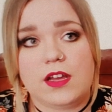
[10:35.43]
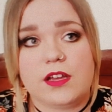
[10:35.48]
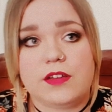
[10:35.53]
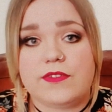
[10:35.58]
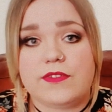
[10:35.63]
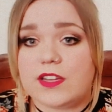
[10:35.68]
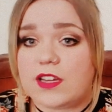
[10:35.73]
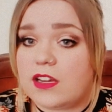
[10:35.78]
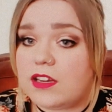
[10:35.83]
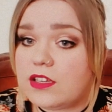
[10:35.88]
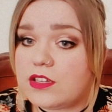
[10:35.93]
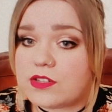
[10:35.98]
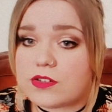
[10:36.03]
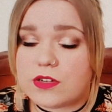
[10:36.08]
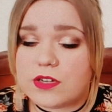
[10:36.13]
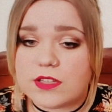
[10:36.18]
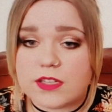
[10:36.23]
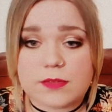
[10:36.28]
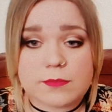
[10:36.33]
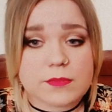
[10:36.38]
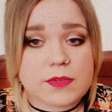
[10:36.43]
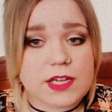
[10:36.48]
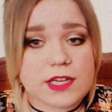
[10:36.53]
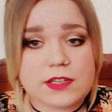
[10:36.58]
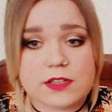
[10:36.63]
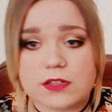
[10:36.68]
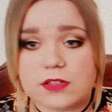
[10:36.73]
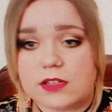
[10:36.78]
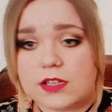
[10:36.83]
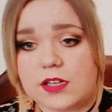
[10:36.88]
If you don't enjoy them,
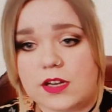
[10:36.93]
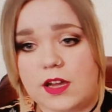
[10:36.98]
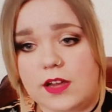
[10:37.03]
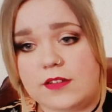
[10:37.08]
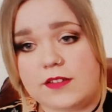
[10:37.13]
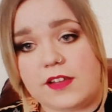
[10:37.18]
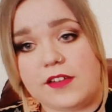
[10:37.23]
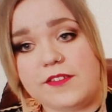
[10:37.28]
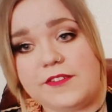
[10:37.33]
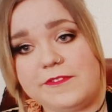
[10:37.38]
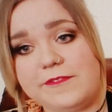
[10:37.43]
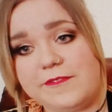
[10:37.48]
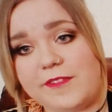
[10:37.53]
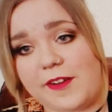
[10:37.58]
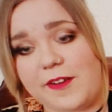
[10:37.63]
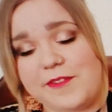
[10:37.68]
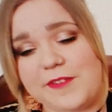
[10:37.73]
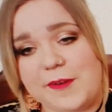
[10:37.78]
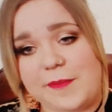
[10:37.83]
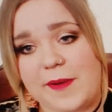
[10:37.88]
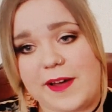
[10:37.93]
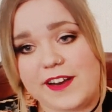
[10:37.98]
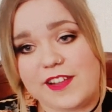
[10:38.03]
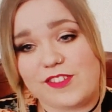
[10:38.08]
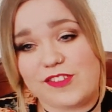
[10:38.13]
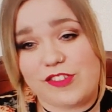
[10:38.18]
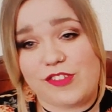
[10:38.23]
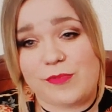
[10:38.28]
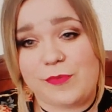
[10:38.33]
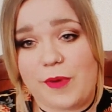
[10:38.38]
then don't feel bad.
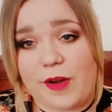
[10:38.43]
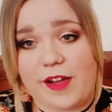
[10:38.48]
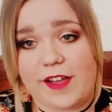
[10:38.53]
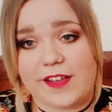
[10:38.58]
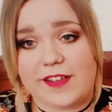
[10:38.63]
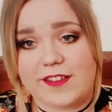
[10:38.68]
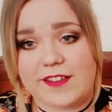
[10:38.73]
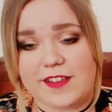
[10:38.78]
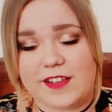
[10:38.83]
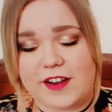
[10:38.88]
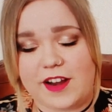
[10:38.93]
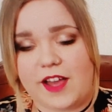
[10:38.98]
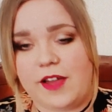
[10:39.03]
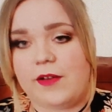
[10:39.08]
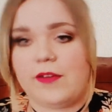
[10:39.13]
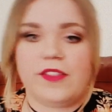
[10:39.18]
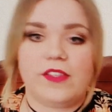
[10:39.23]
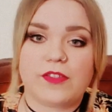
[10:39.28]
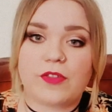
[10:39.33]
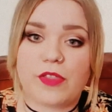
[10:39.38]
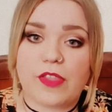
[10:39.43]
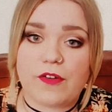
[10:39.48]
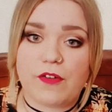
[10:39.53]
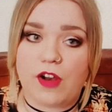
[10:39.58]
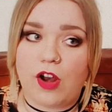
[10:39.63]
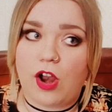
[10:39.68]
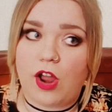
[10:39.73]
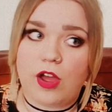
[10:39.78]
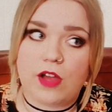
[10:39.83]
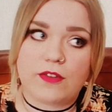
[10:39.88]
It's just my there are
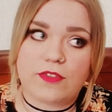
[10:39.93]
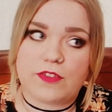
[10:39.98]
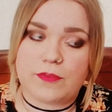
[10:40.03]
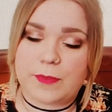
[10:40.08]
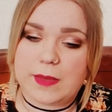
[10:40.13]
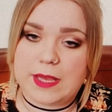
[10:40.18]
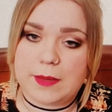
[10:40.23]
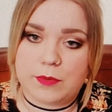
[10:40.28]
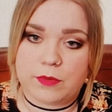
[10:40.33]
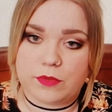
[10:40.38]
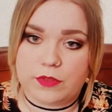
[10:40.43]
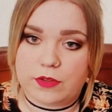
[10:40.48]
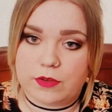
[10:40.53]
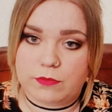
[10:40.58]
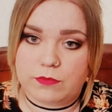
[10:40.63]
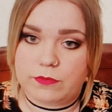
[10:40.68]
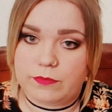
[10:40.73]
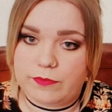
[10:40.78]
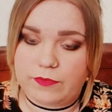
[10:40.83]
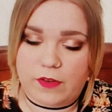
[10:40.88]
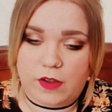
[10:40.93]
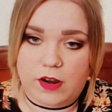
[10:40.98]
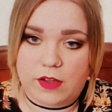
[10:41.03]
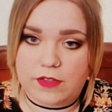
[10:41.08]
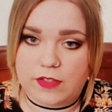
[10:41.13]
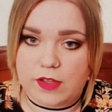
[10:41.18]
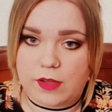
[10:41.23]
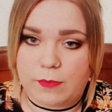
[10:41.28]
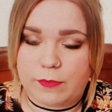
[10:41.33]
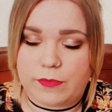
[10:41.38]
loads of people that
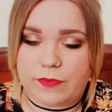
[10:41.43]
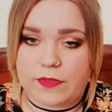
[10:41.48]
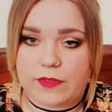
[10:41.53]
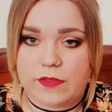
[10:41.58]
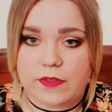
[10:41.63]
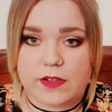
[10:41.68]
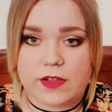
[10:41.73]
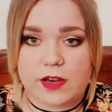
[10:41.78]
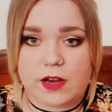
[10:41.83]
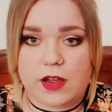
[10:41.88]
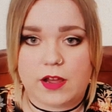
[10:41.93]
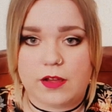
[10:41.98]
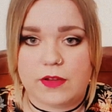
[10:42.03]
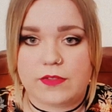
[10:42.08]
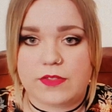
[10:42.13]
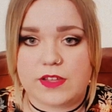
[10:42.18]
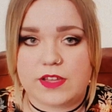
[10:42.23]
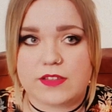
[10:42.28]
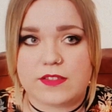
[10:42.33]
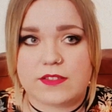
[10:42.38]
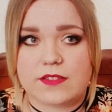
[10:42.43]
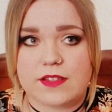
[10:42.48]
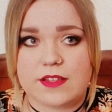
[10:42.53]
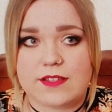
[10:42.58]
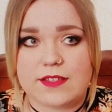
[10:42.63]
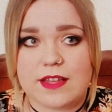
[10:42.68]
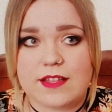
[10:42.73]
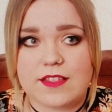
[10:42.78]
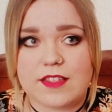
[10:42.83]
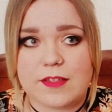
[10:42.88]
follow them. They
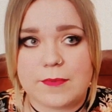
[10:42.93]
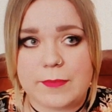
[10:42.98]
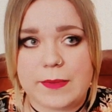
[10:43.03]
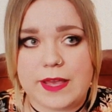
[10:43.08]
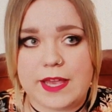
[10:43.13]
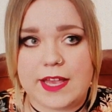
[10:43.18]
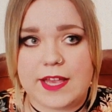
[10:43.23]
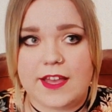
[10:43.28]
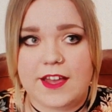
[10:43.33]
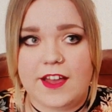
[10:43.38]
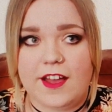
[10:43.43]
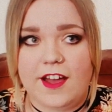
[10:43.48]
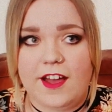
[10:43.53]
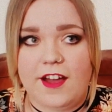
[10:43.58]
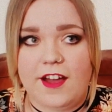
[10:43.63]
tend to be,